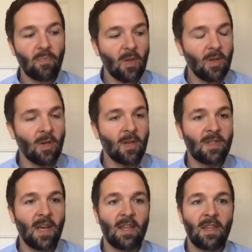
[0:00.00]
you can
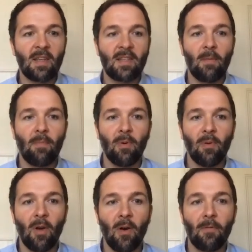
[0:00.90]
take the
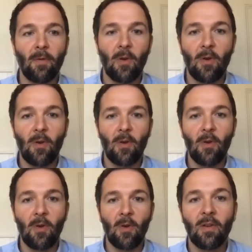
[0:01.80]
example of
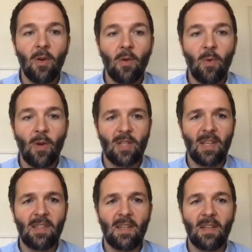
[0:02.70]
Uber, which
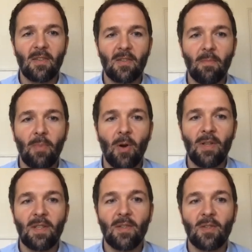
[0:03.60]
listed at some
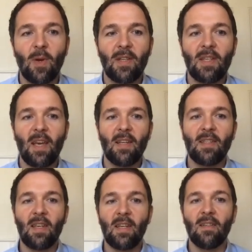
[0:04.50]
point in
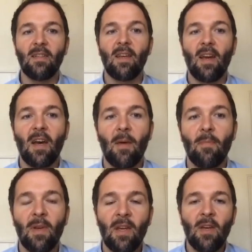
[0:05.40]
2018.
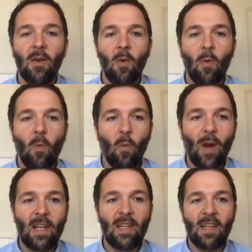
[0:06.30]

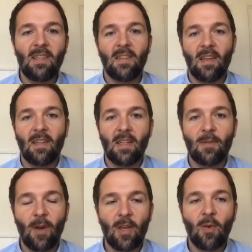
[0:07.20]
When it listed,
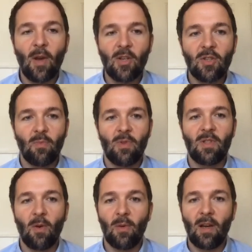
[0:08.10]
its valuation was
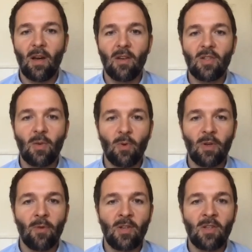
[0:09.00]
so large, it would
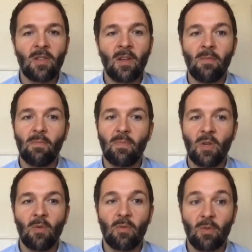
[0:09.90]
have registered
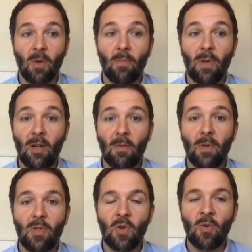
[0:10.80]
at company
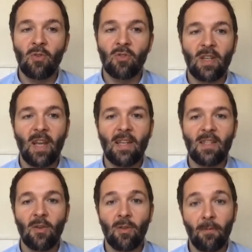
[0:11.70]
number
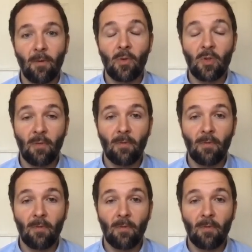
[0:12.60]
280 on the Fortune